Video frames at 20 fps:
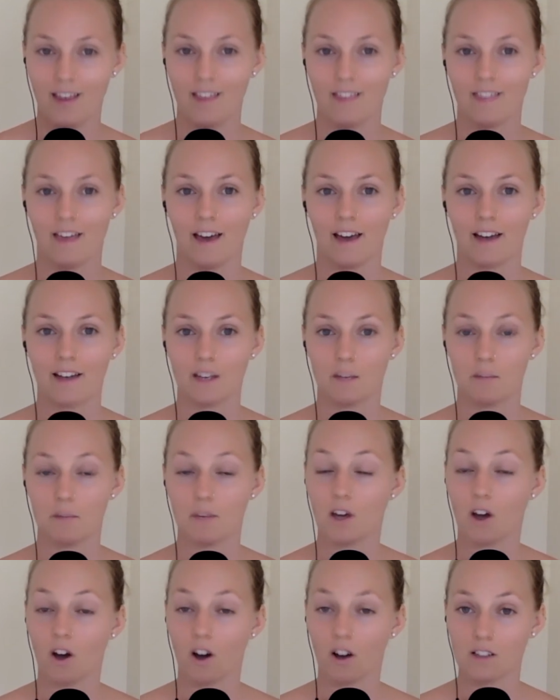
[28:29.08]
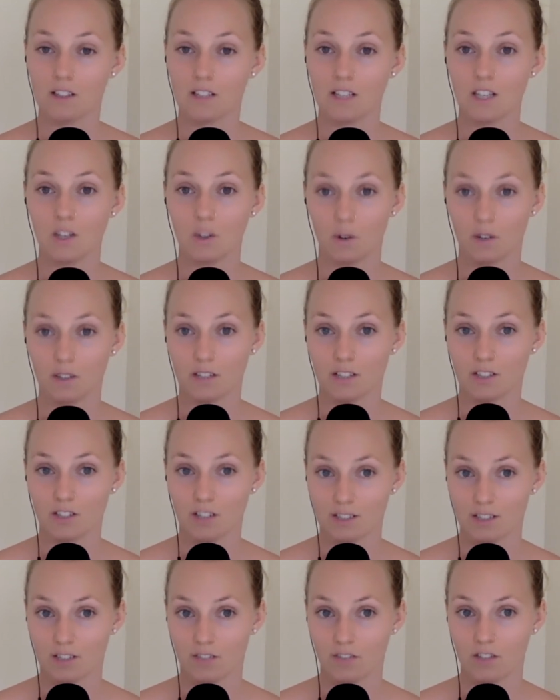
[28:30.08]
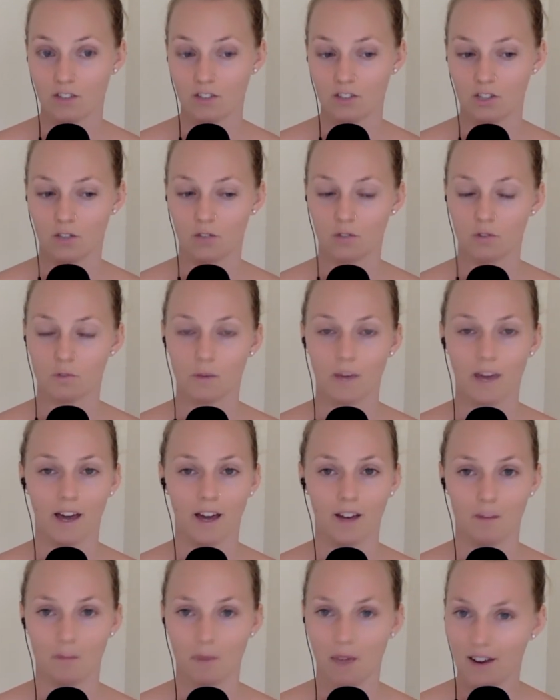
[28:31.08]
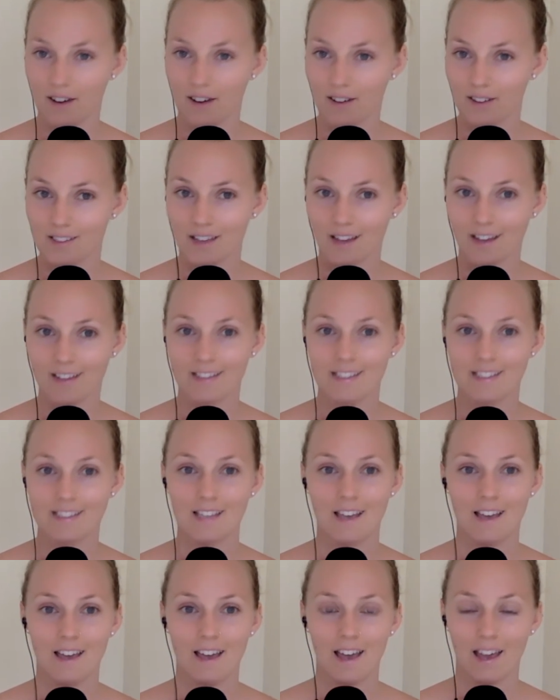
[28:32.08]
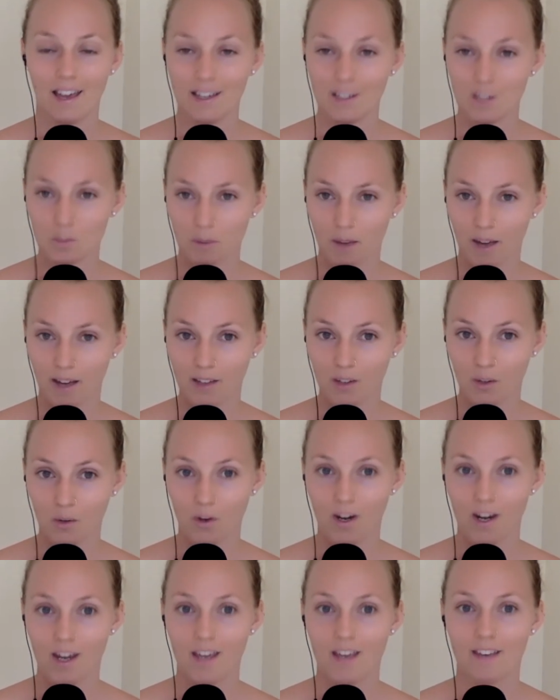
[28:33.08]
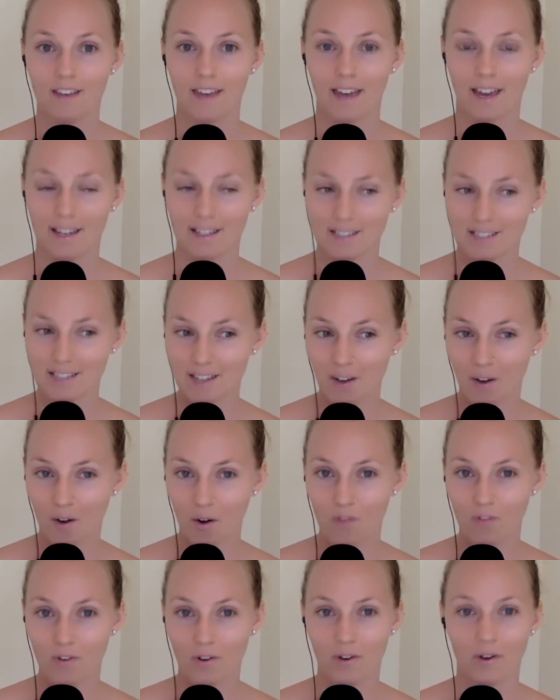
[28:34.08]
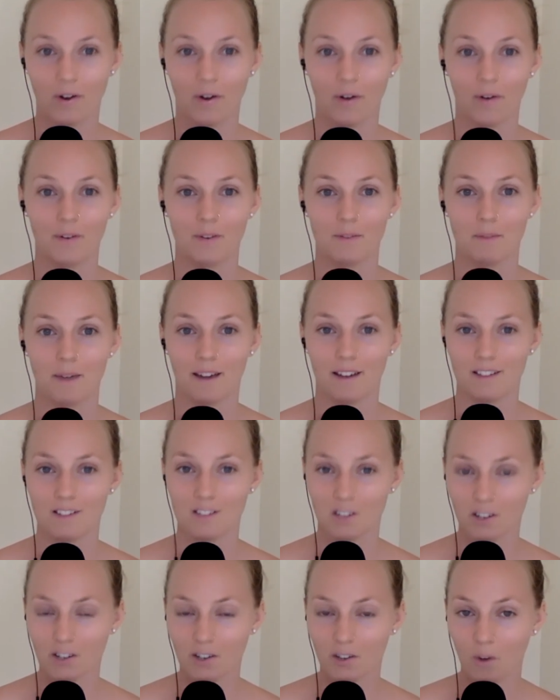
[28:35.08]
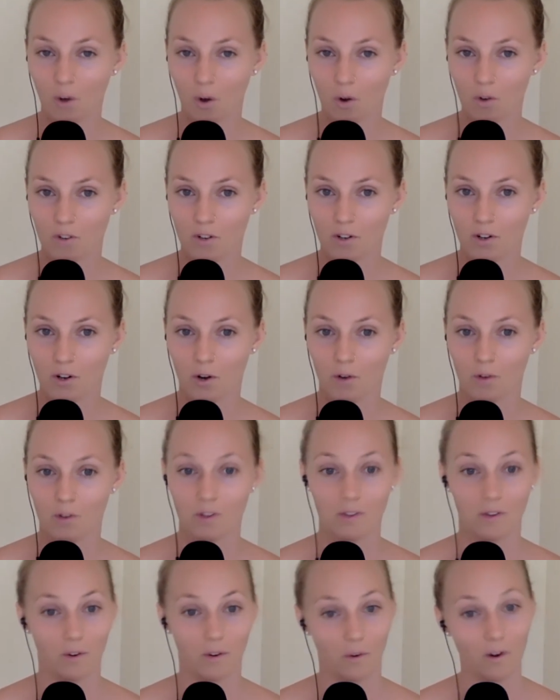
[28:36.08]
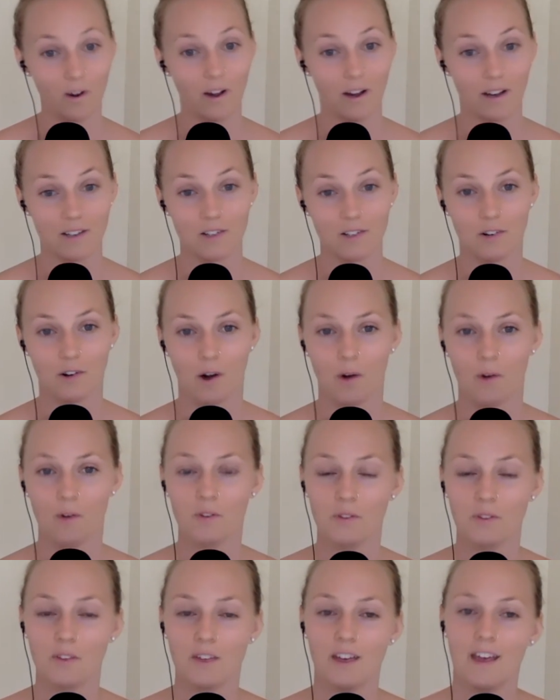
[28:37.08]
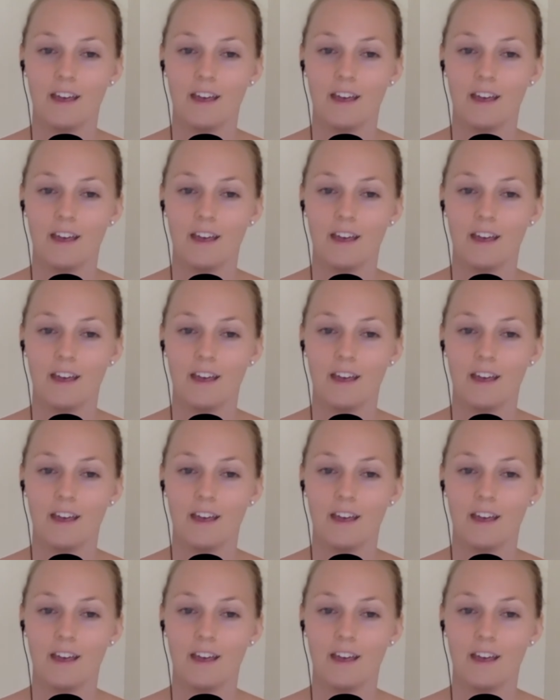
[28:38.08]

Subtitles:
that can be causing your digestive issues. We had parasites, H.Pylori, Candida overgrowth, bacterial overgrowth, or undergrowth.